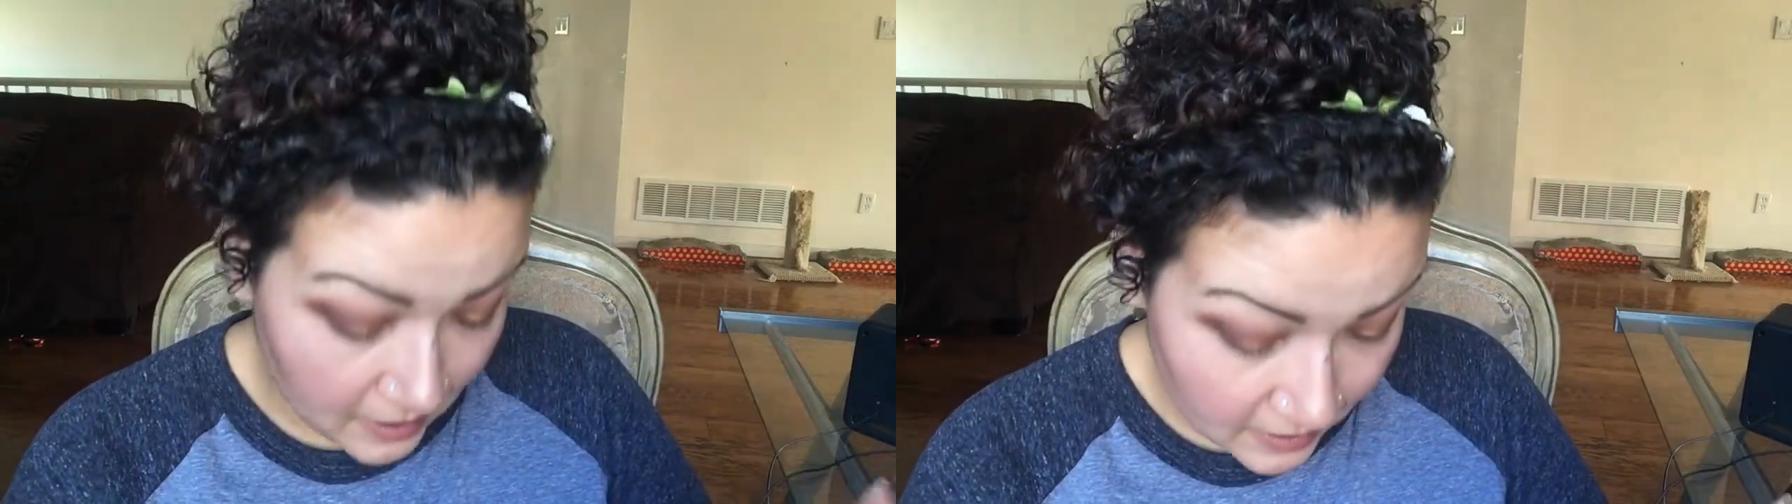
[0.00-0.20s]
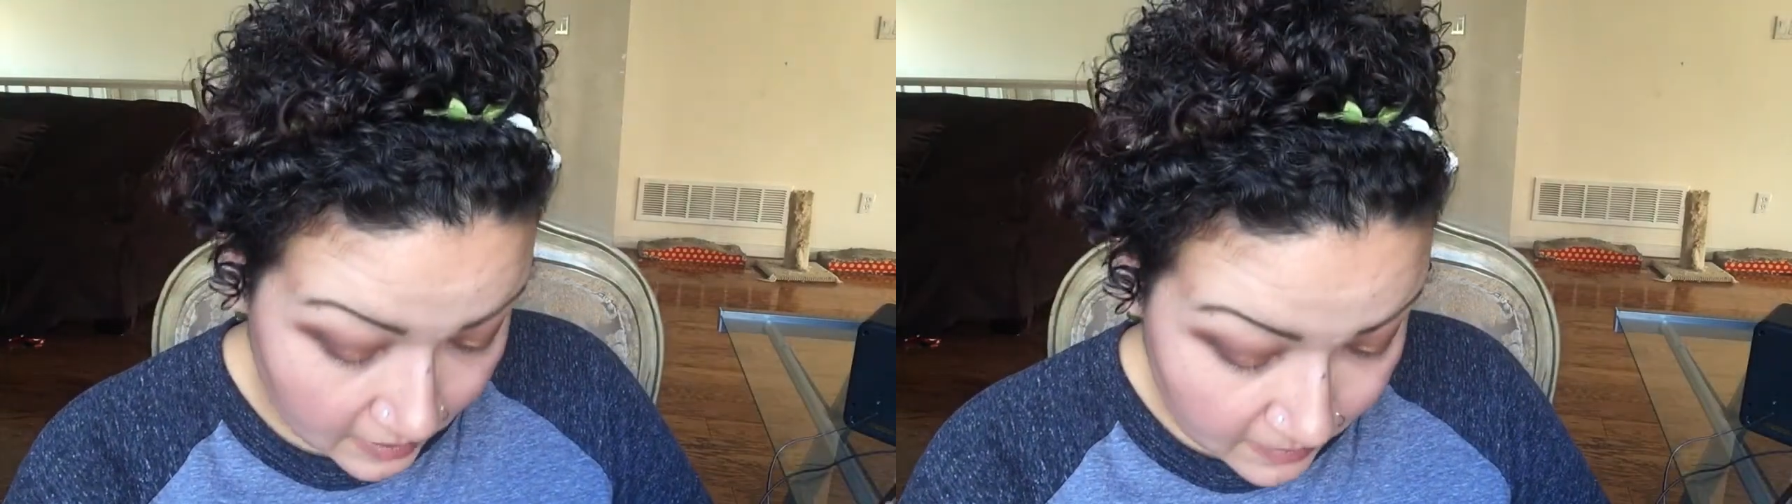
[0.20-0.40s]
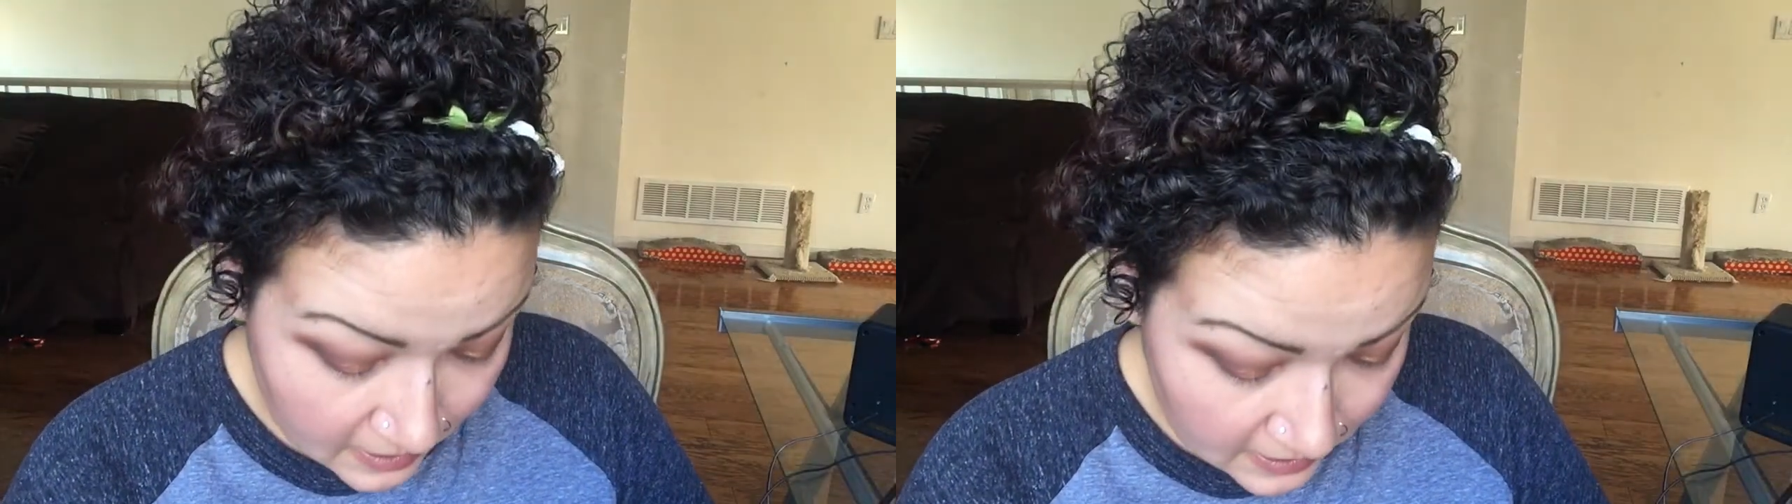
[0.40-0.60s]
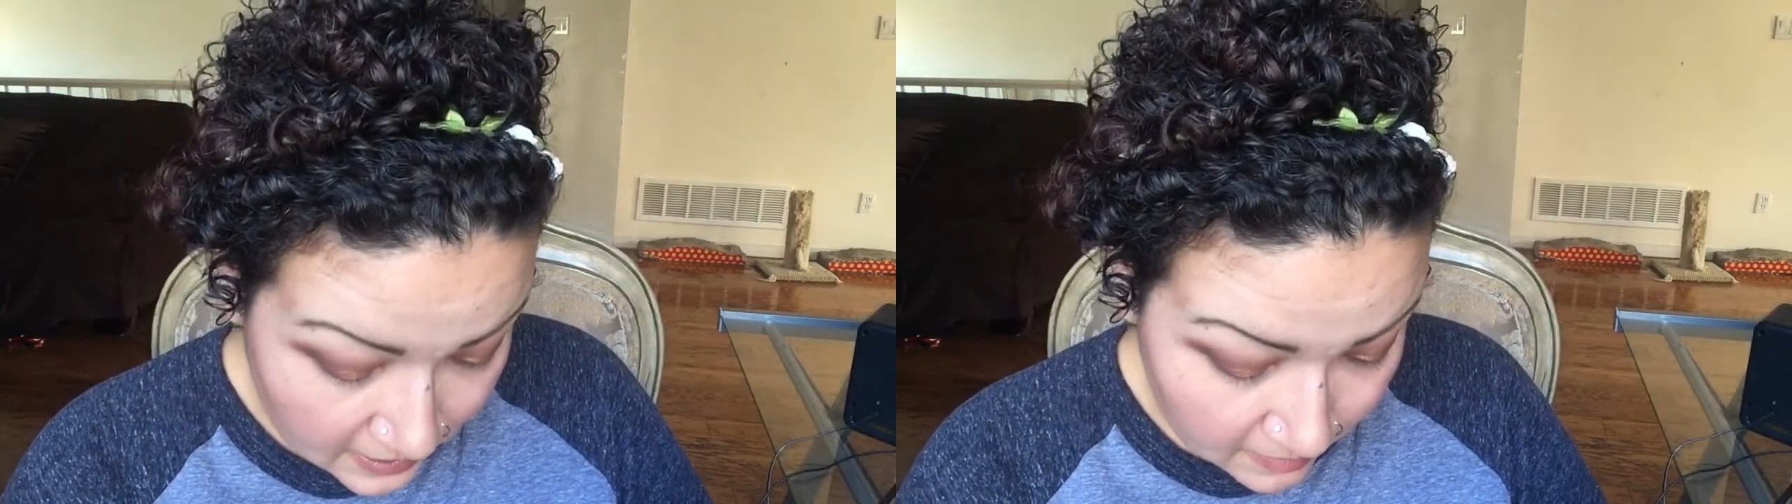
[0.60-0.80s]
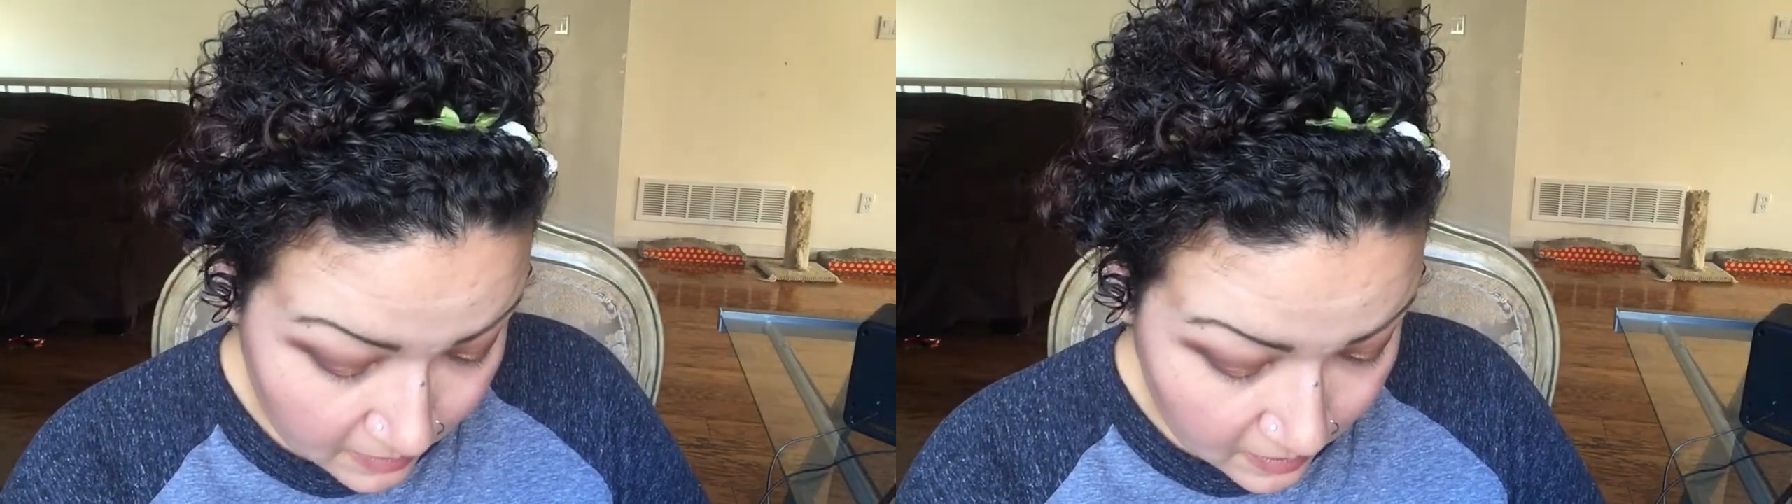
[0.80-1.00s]
And then I'm going to
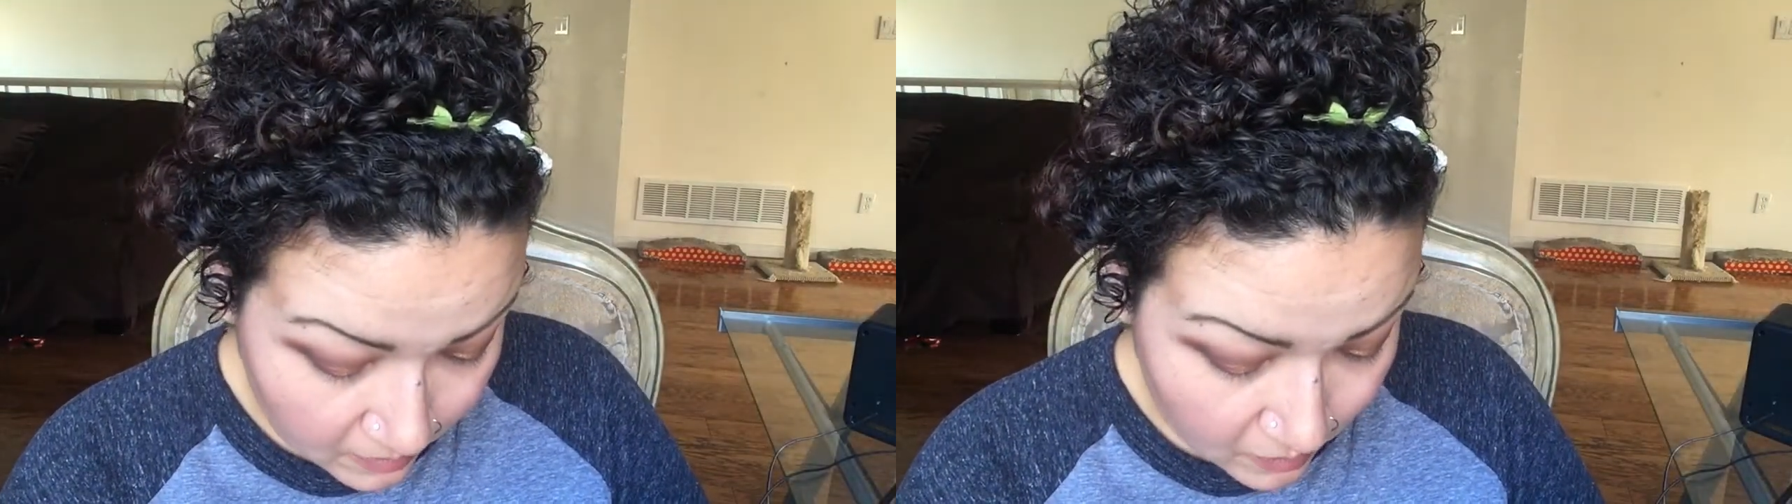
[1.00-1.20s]
take a bit of the